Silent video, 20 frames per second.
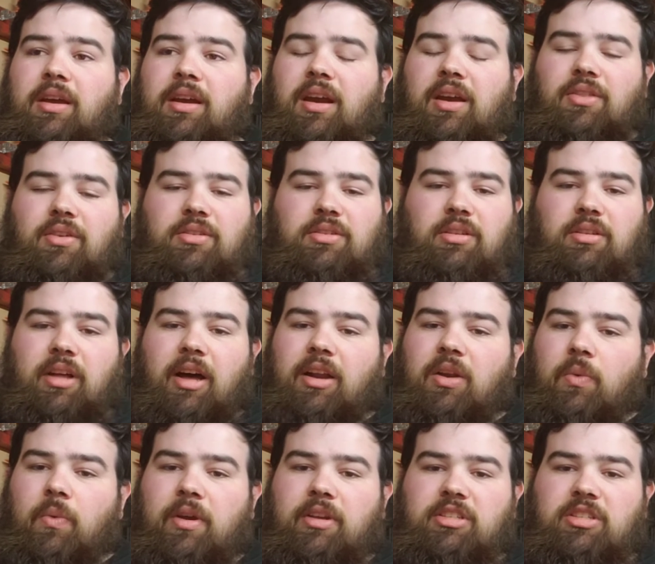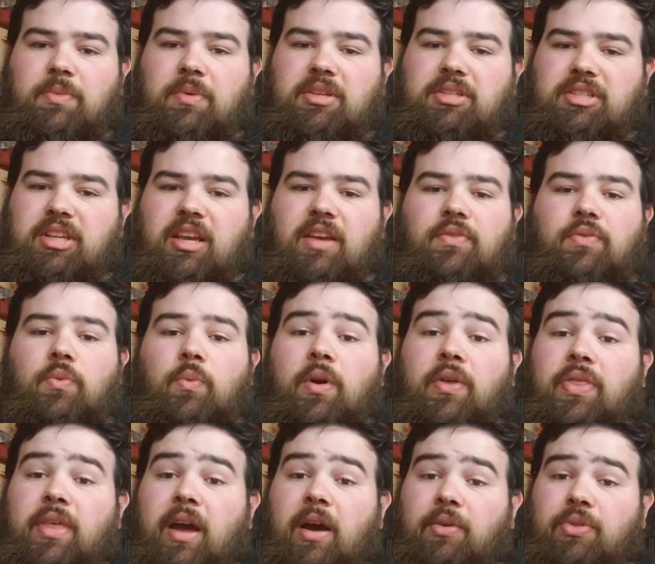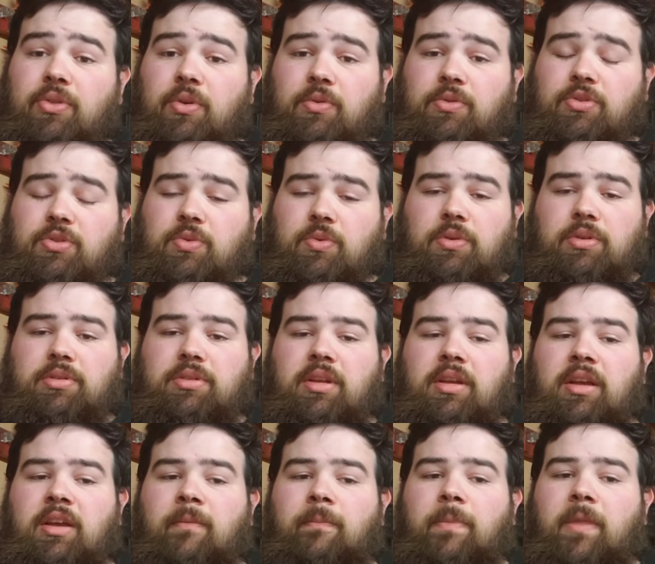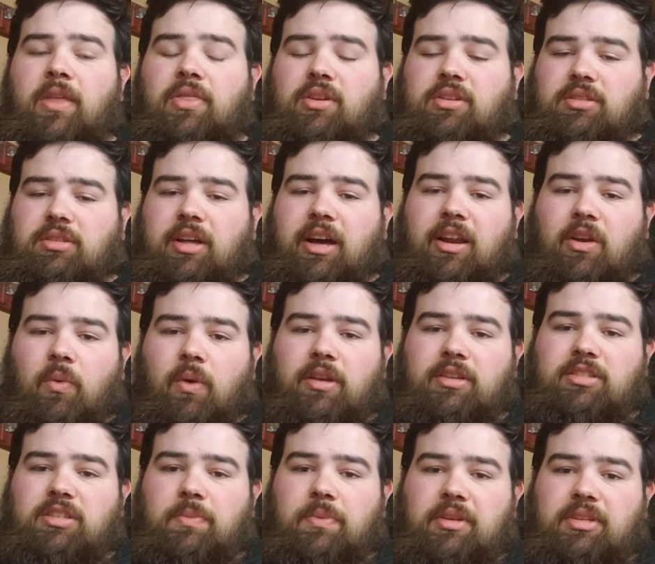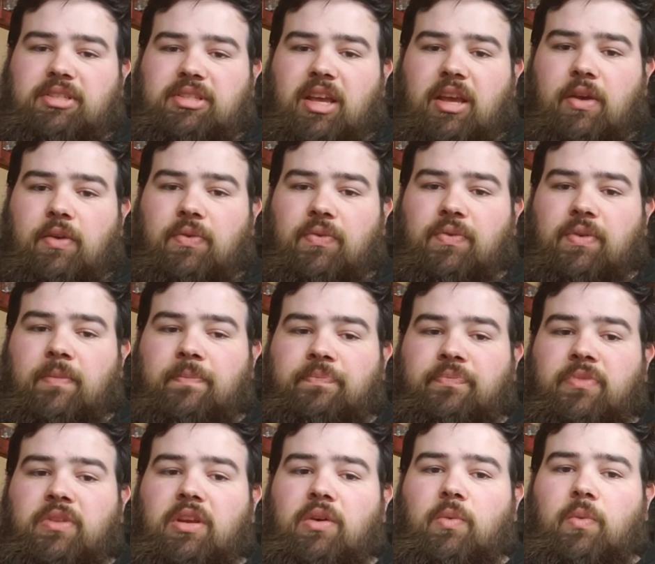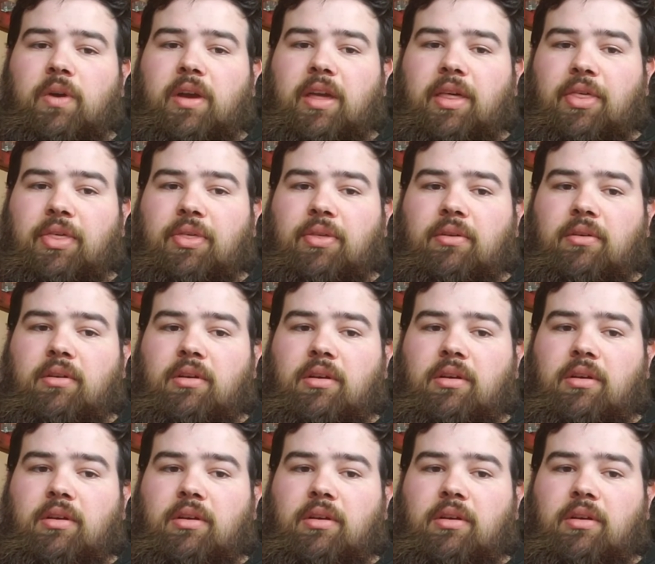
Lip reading: And there's a lot of ways to be safe without those tools. And there's a lot of ways to be safe with